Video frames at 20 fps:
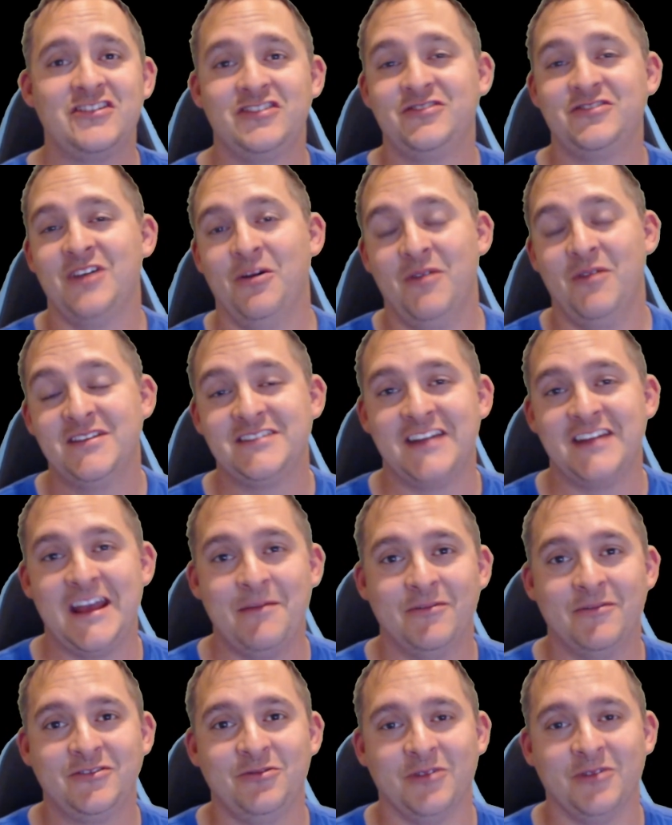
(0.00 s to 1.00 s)
so I wasn't
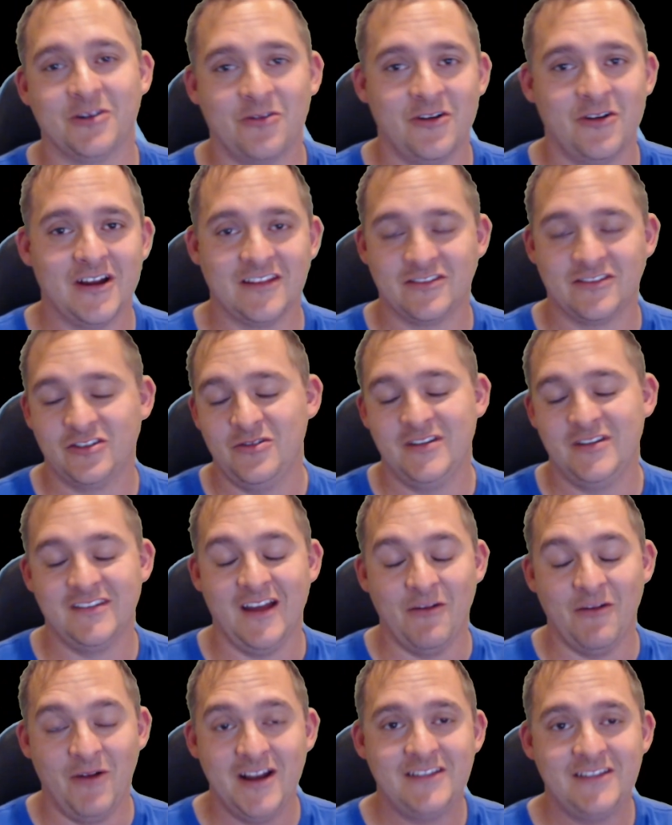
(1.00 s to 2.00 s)
able to record as soon as I
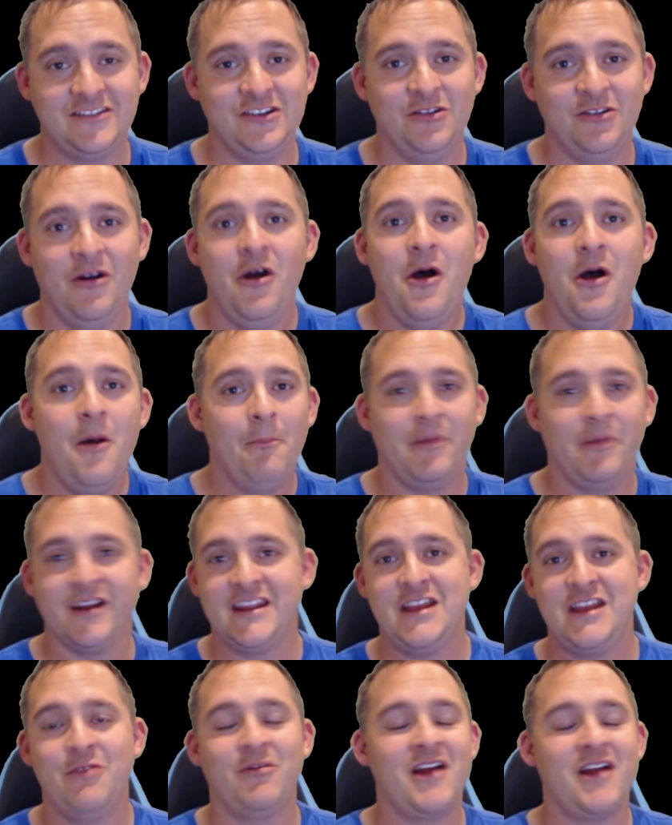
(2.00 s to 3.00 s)
wanted to, but
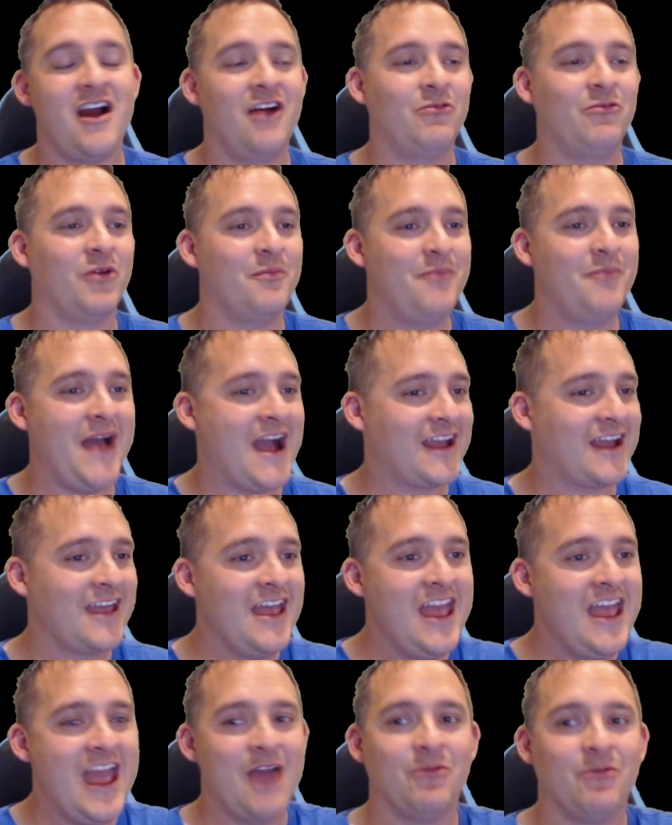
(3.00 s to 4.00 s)
here we are, we're back,
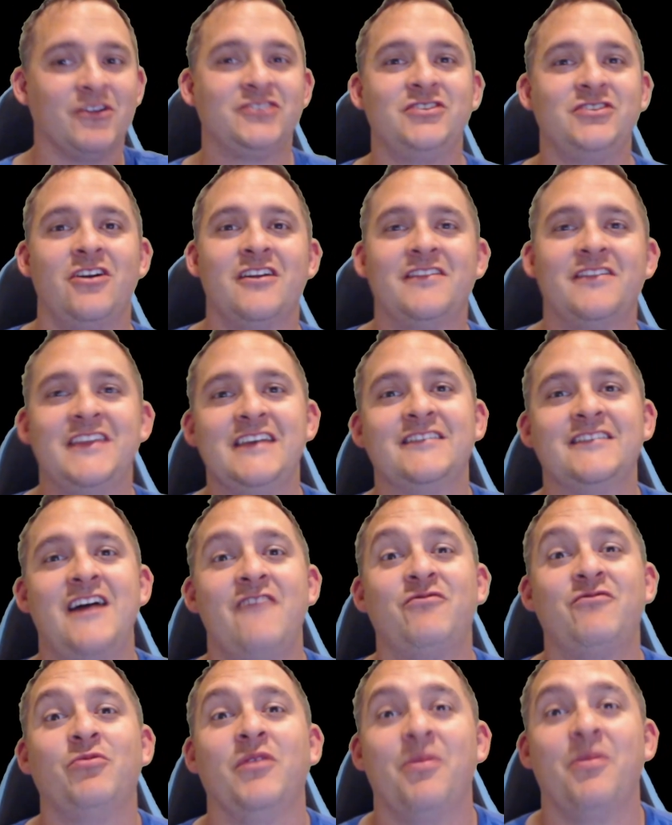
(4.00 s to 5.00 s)
and we're starting things
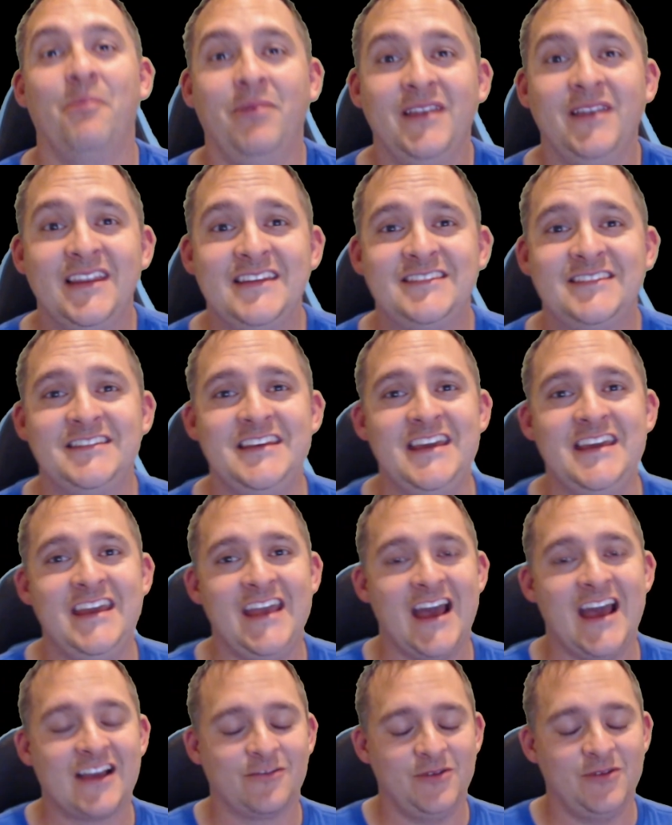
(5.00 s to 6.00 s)
off with Blissey
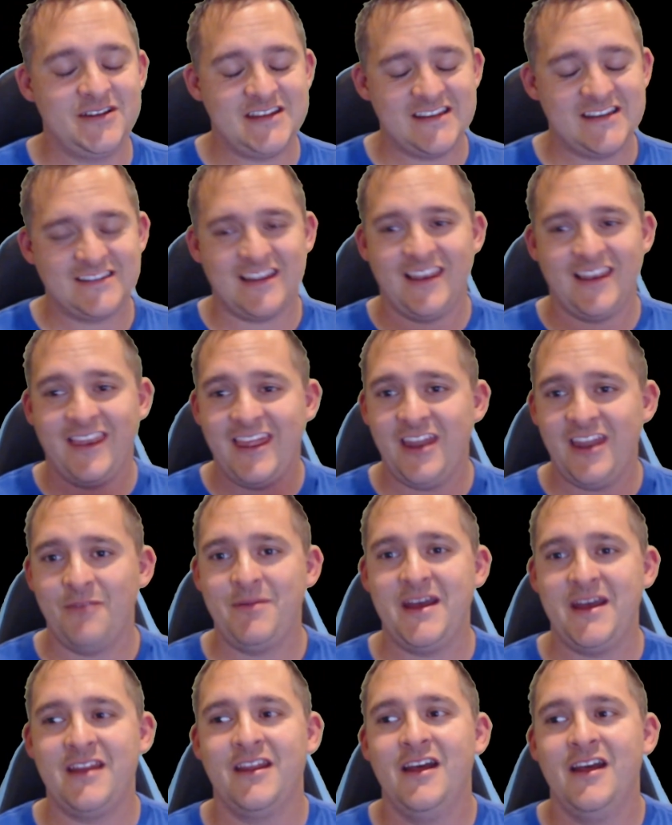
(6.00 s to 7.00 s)
EX, which is a little
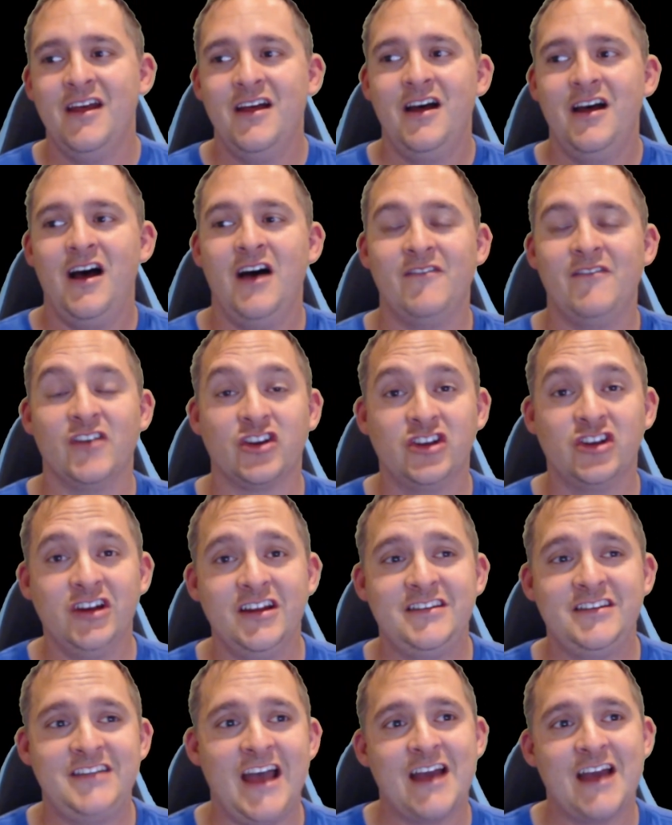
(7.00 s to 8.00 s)
bit of a
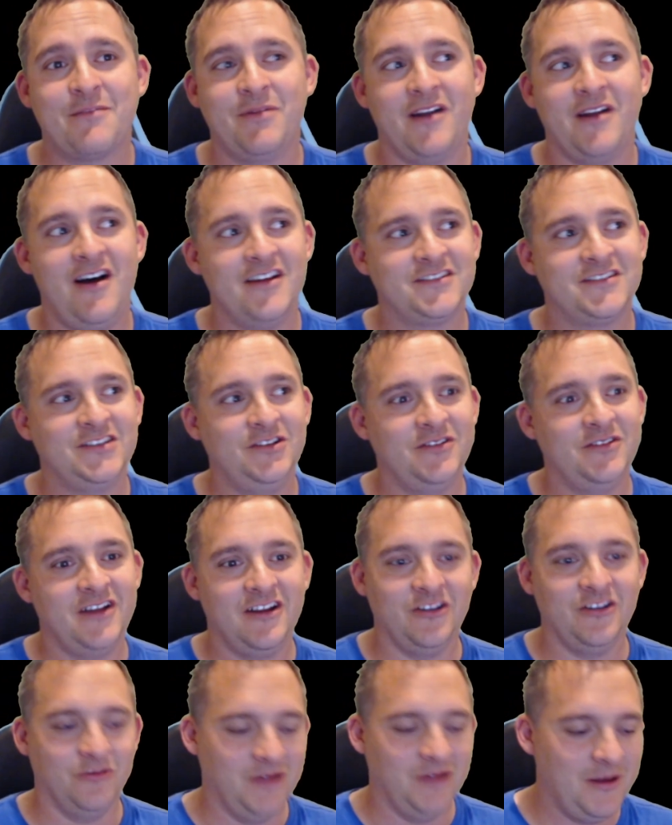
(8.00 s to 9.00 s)
good deck, but also an
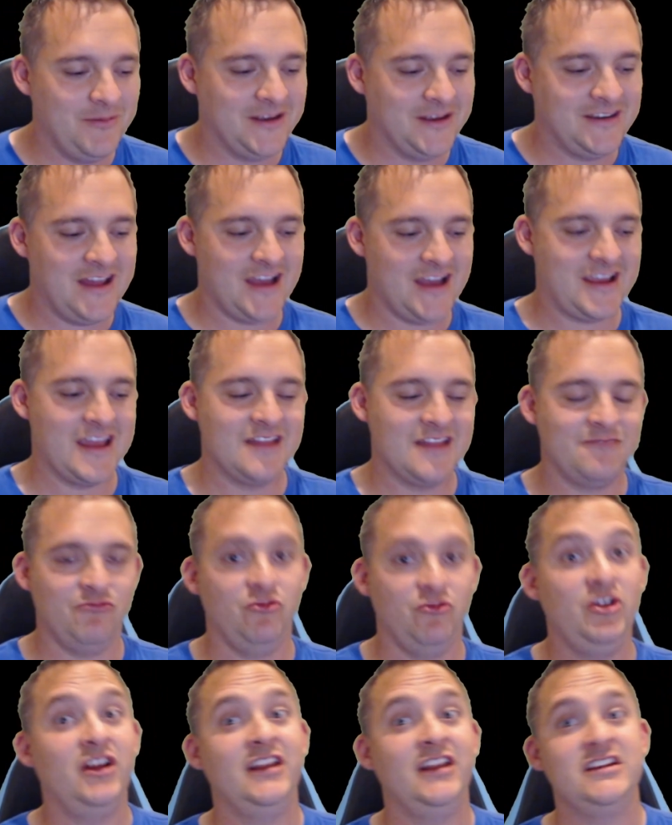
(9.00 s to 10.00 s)
underwhelming deck. It
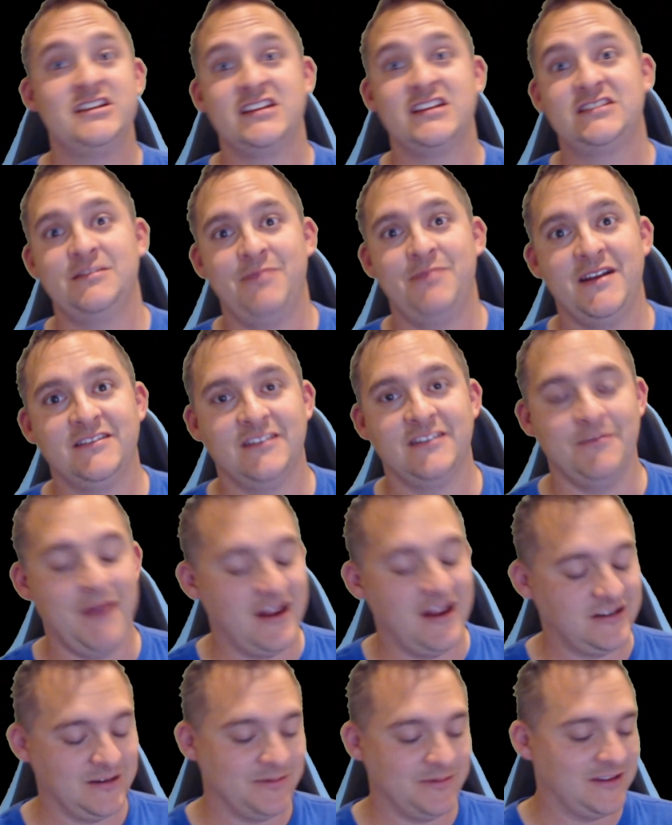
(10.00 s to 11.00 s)
really just depends on the
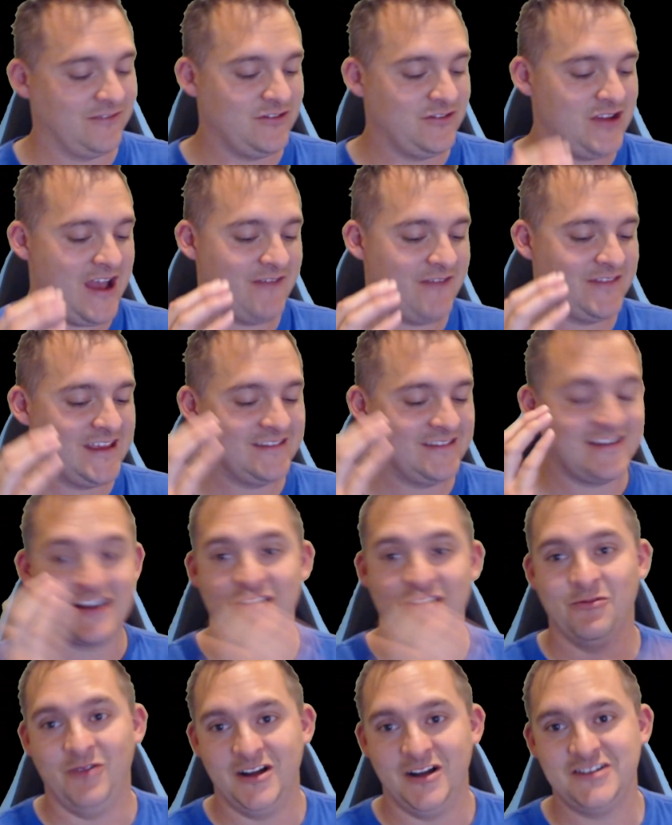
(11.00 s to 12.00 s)
matchups. If you have things that
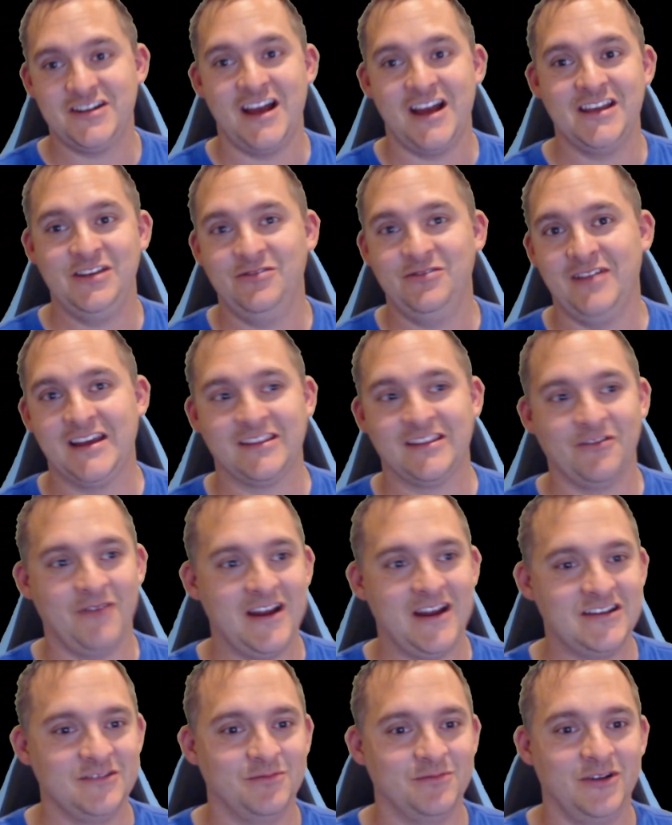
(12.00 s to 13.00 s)
can one-shot you, like the
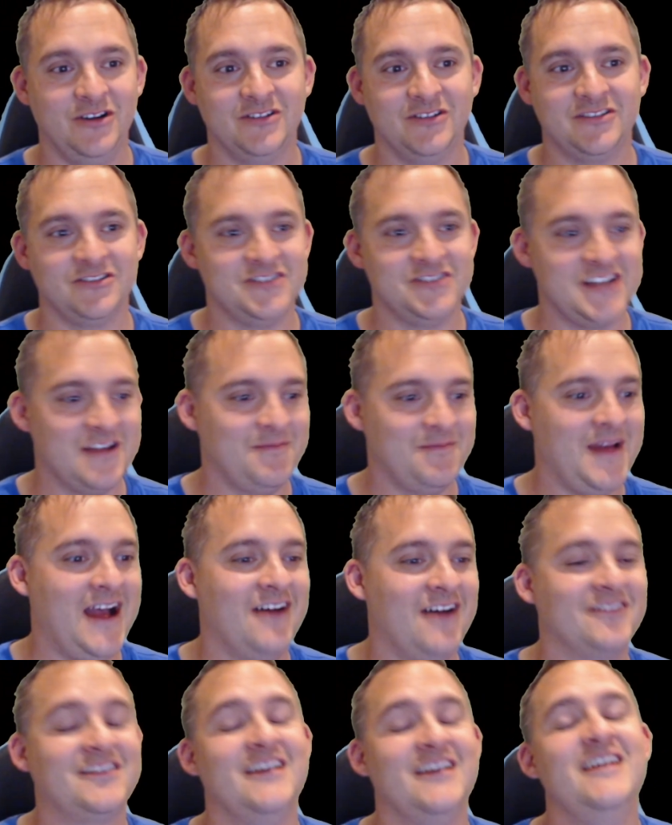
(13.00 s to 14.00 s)
Raging Bolts or Chin Pals,